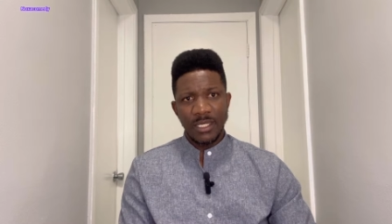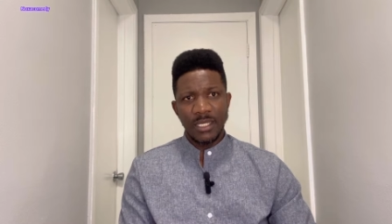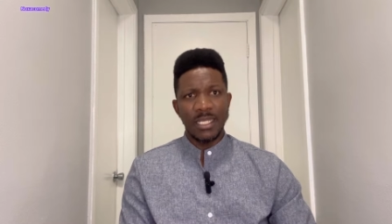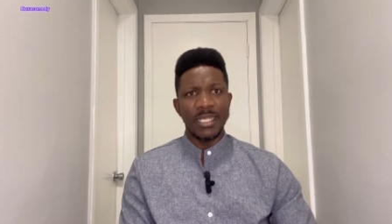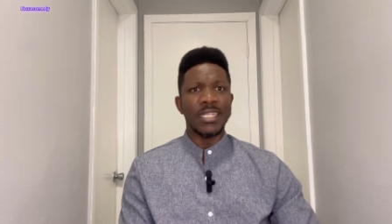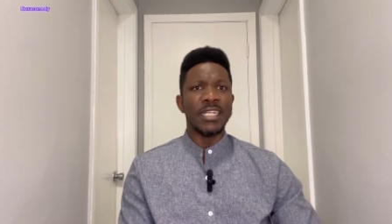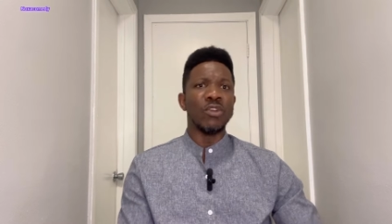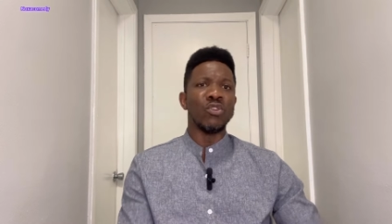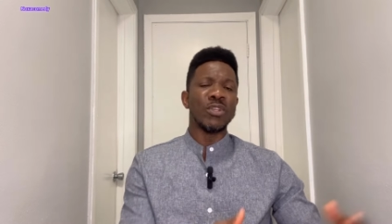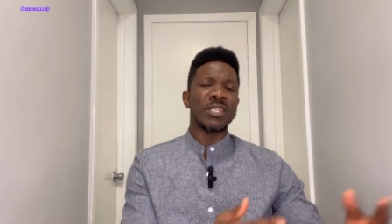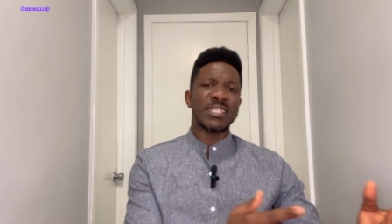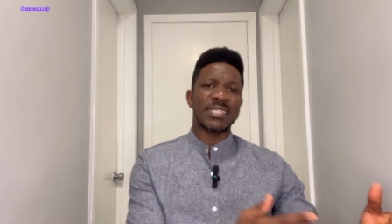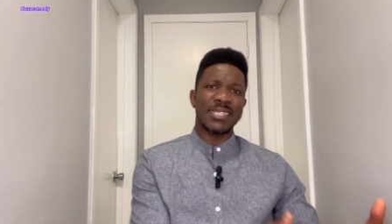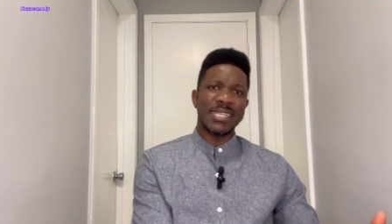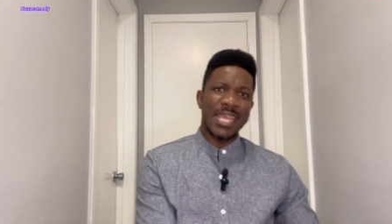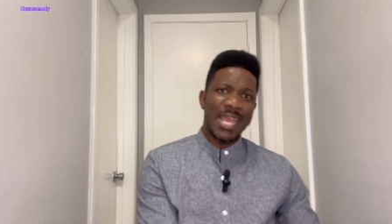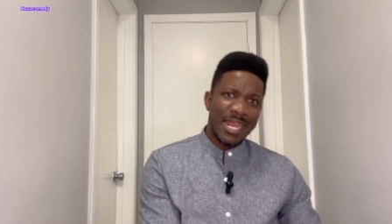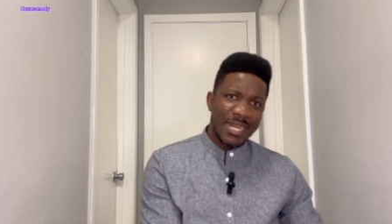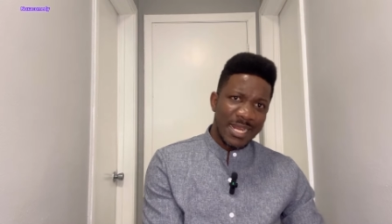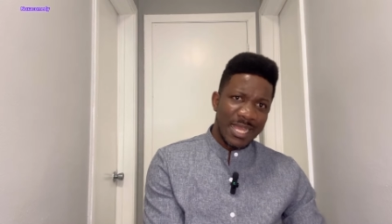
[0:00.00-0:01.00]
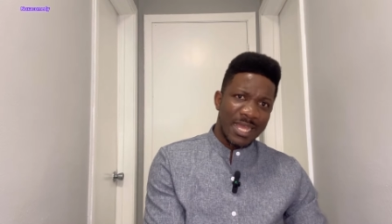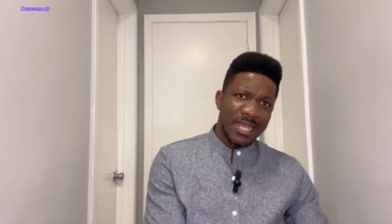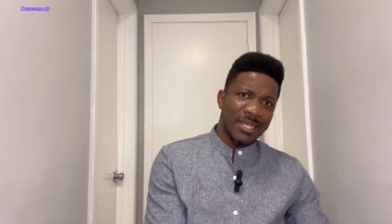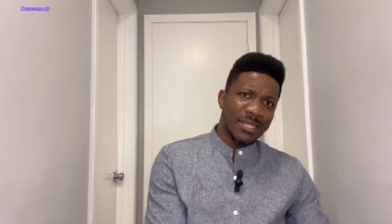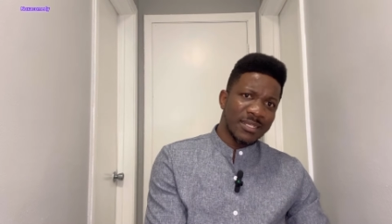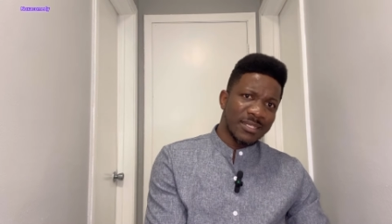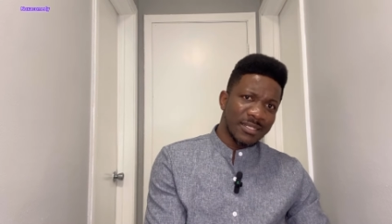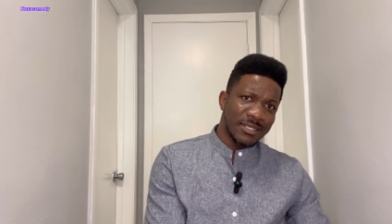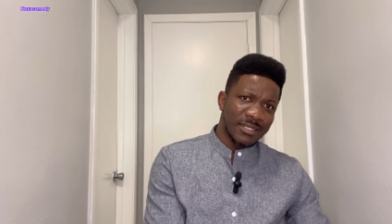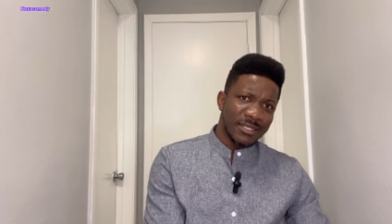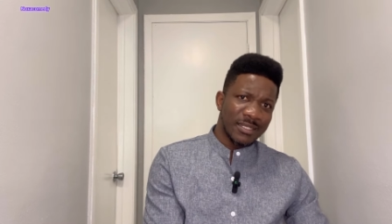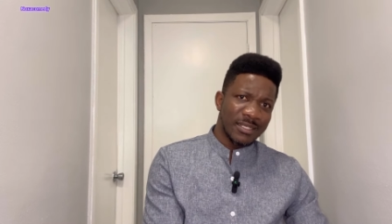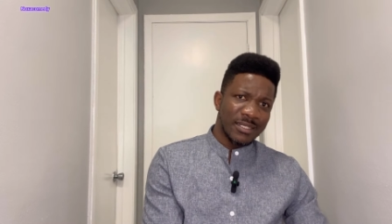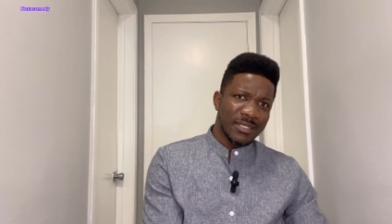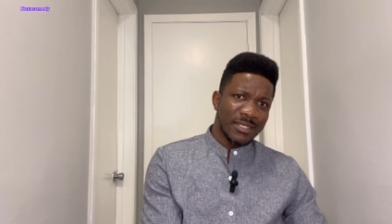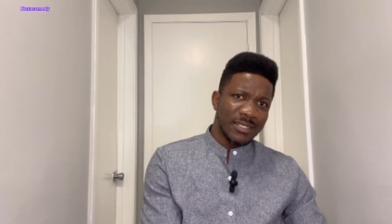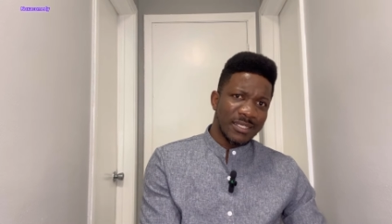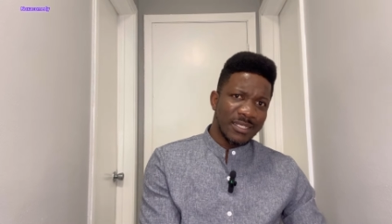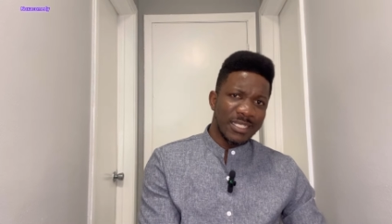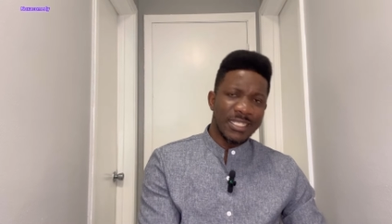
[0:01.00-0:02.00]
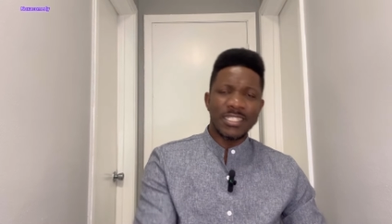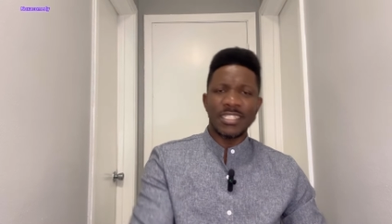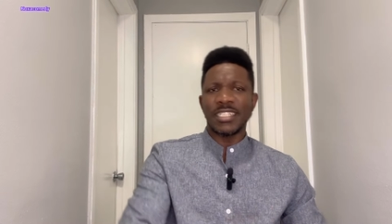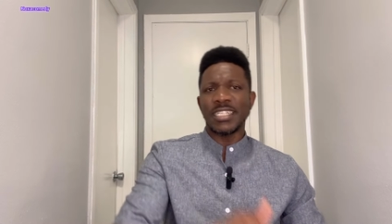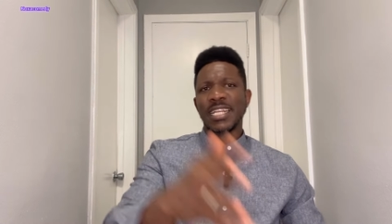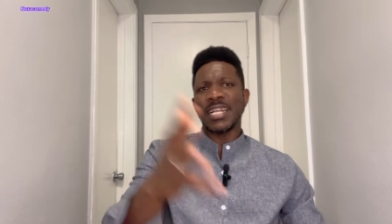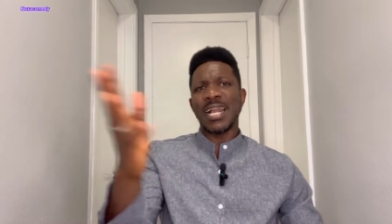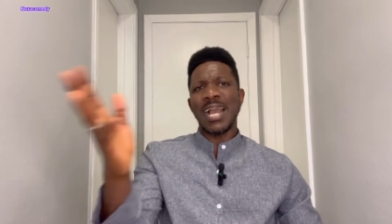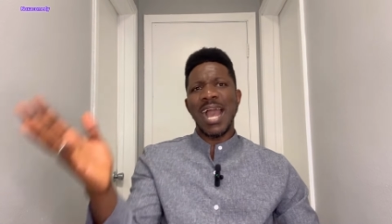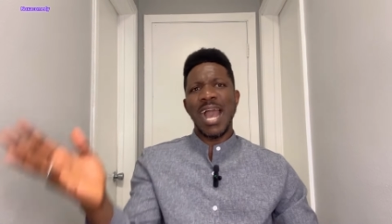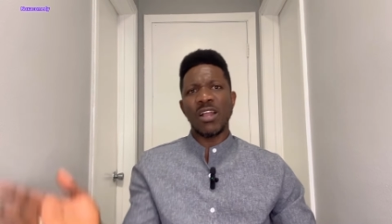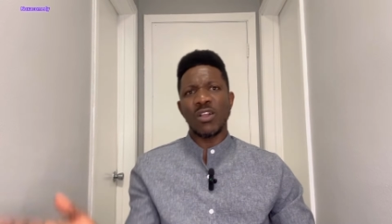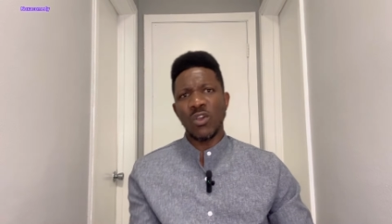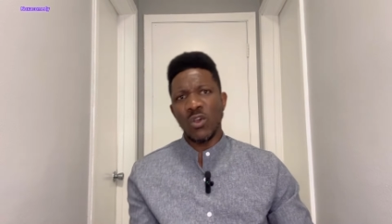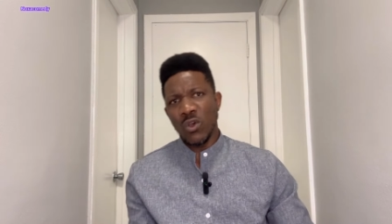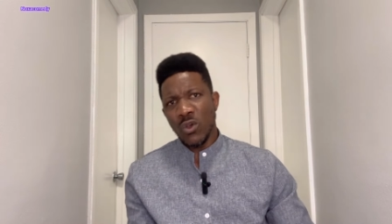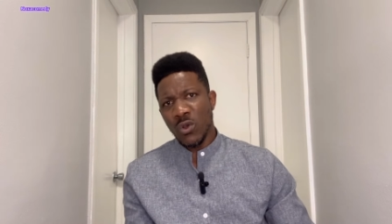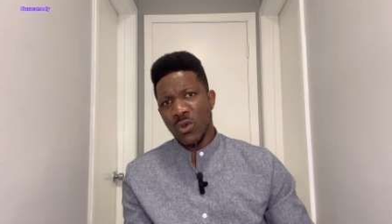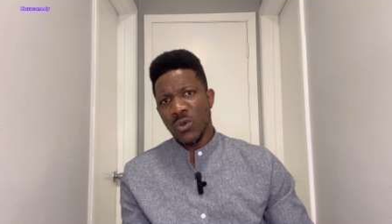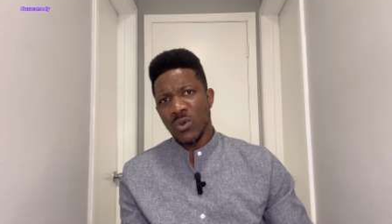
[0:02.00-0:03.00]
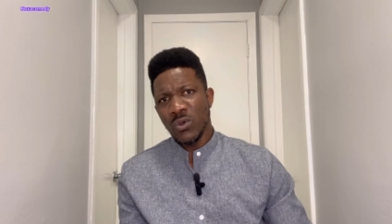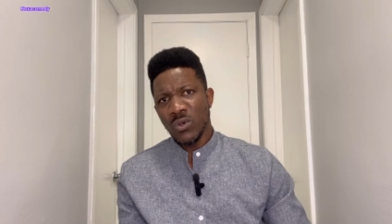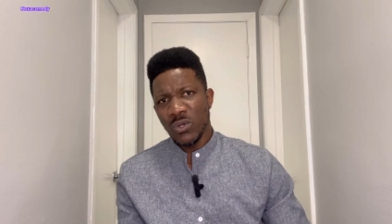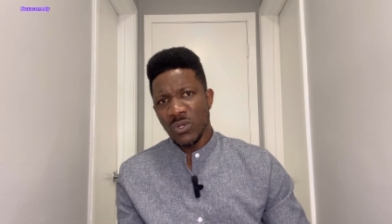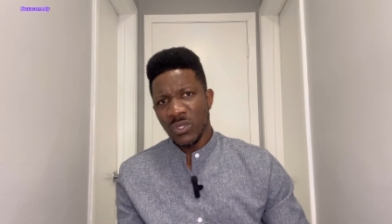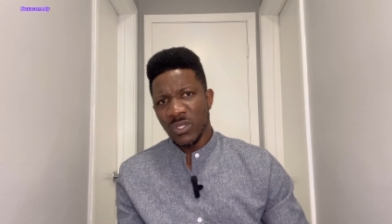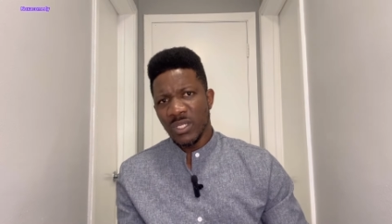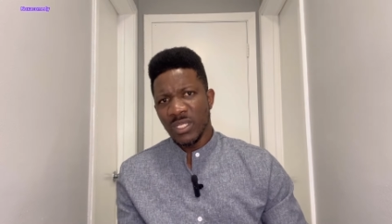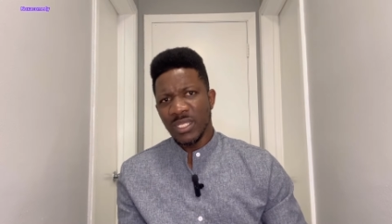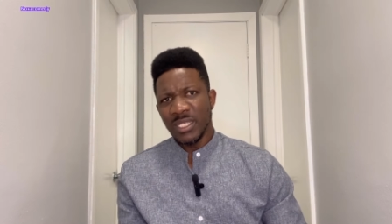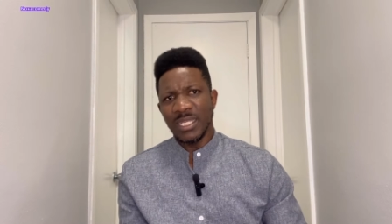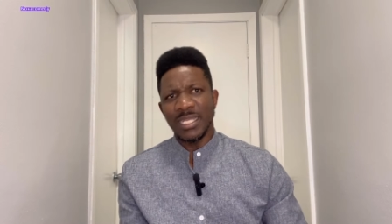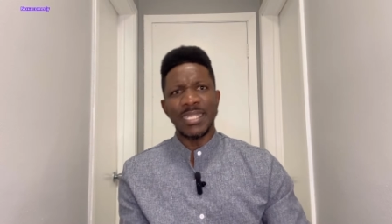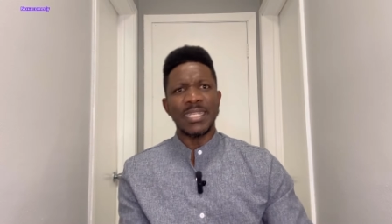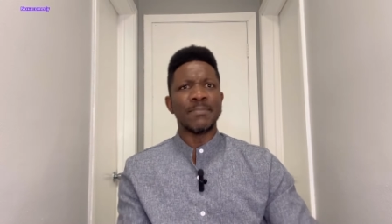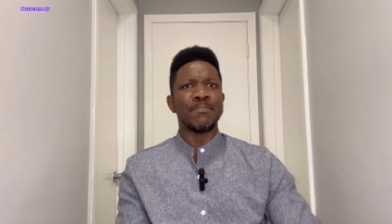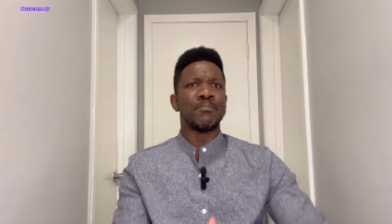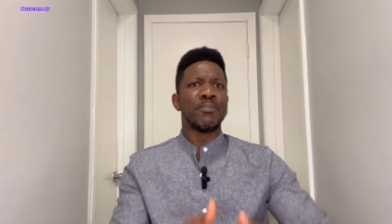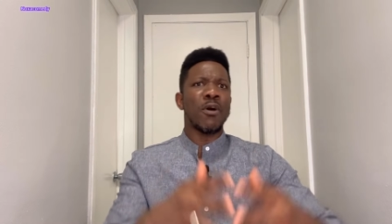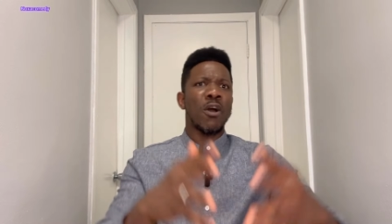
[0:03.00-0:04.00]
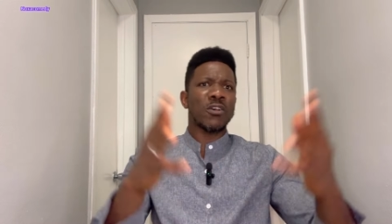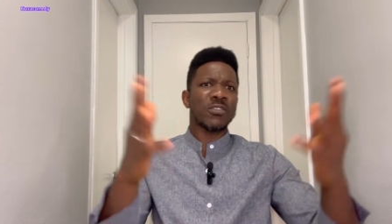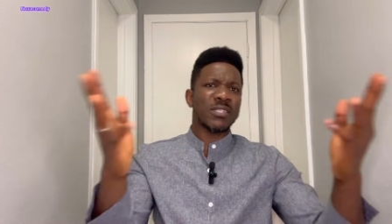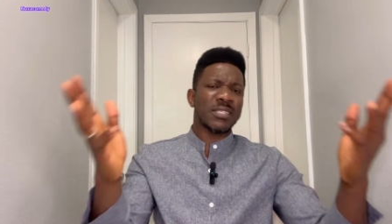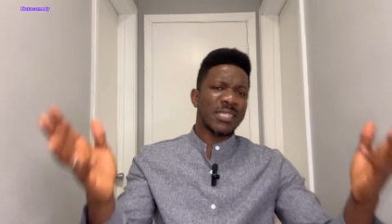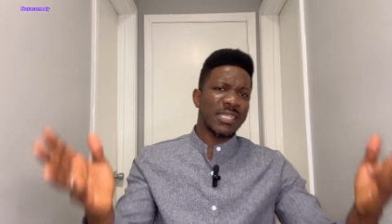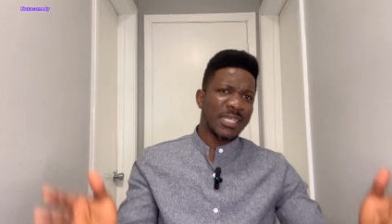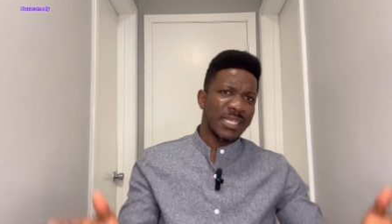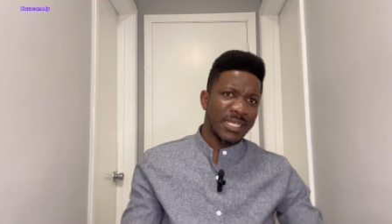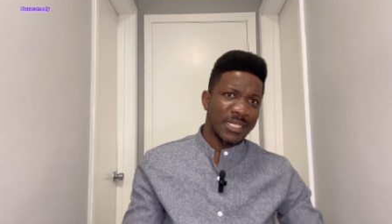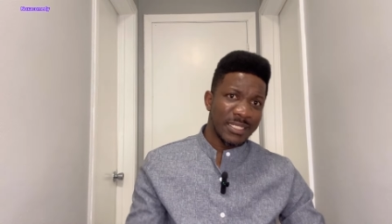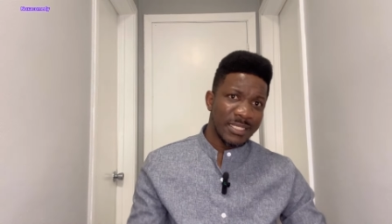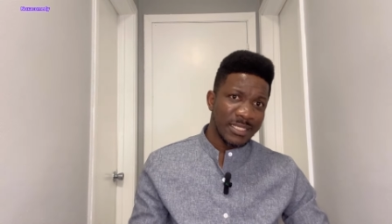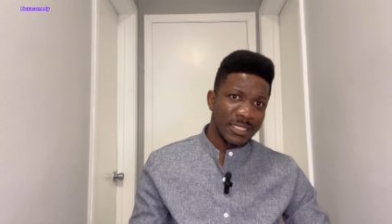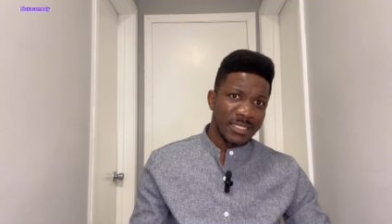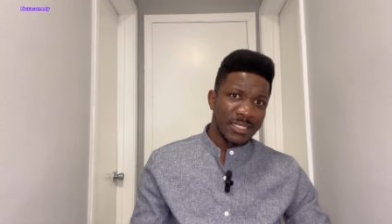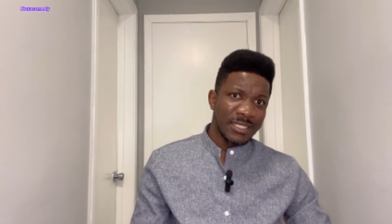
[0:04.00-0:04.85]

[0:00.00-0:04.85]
in Louisiana, in Chicago, in Boston,